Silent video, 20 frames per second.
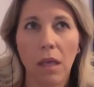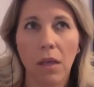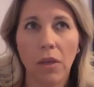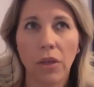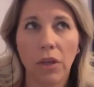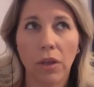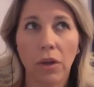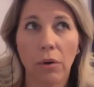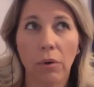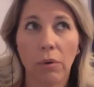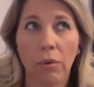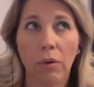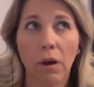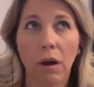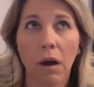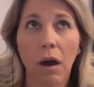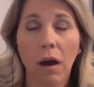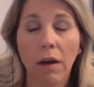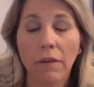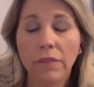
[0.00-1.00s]
you know,
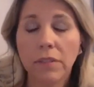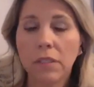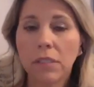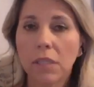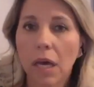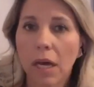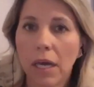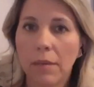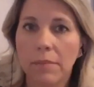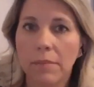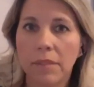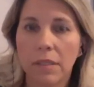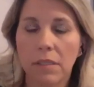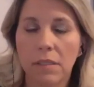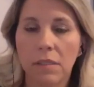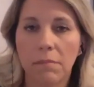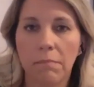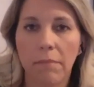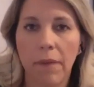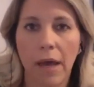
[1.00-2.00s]
oftentimes
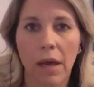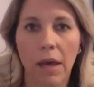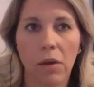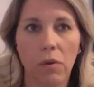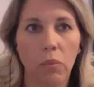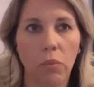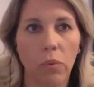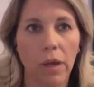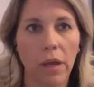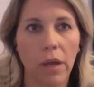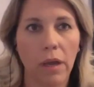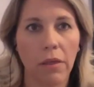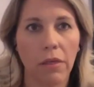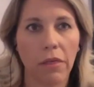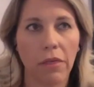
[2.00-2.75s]
is met with